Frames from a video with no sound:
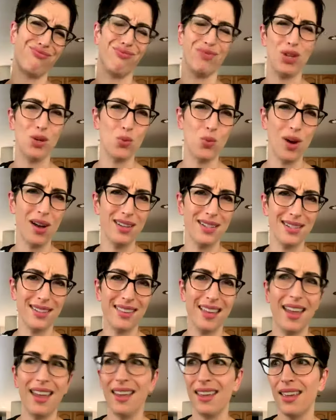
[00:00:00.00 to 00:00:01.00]
you want to,
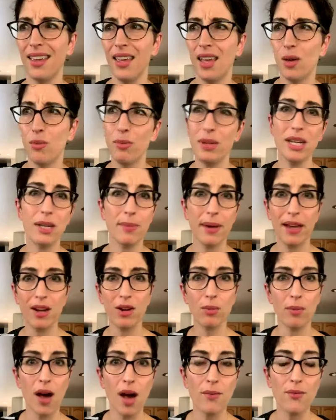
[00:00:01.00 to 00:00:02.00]
like, be a
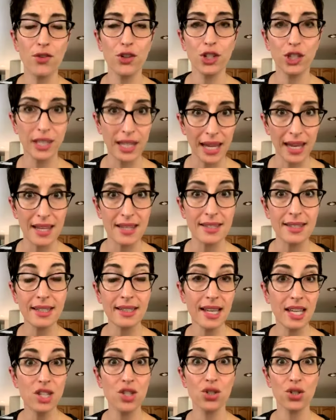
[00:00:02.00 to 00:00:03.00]
better mom for your kids.
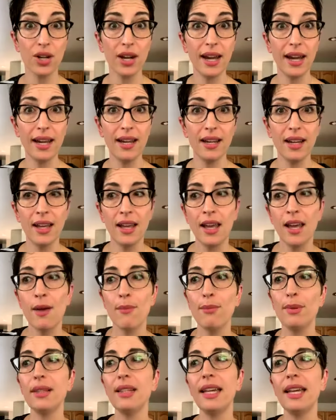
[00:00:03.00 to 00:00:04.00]
Like, that's great.
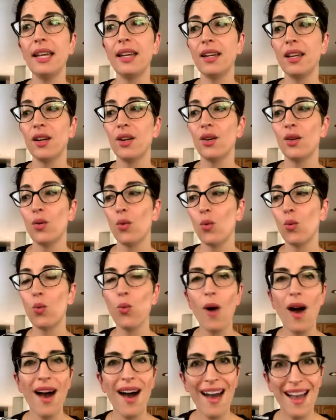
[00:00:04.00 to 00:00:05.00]
But, like,
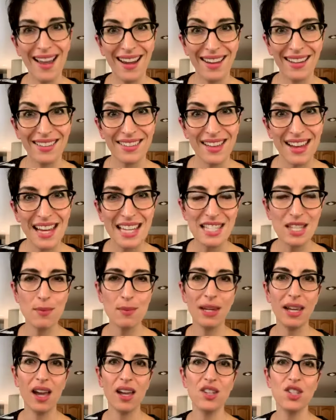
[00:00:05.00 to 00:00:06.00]
why? Is it
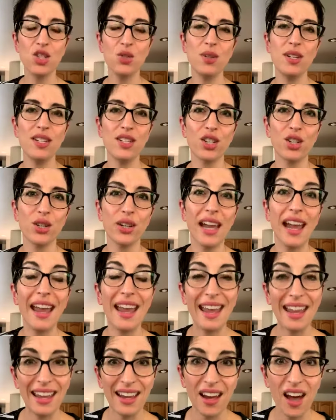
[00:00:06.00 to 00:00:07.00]
because you need to
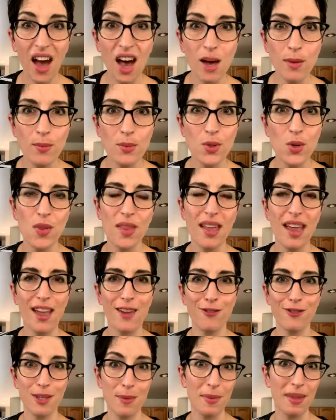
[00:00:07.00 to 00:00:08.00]
create income so that
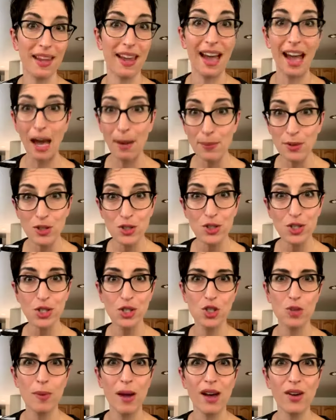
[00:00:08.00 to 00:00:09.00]
if something happens to
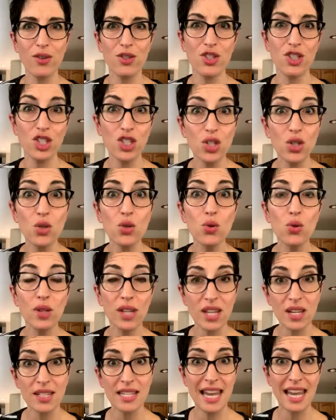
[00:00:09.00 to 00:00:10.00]
your spouse, you
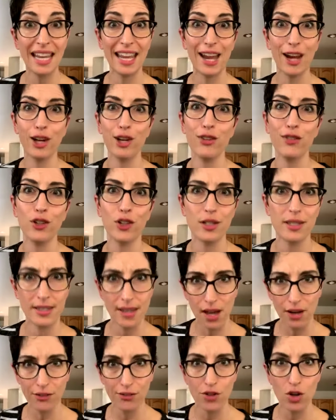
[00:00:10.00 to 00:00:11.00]
can take care of
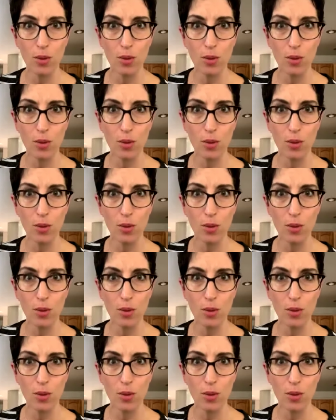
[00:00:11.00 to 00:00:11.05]
yourself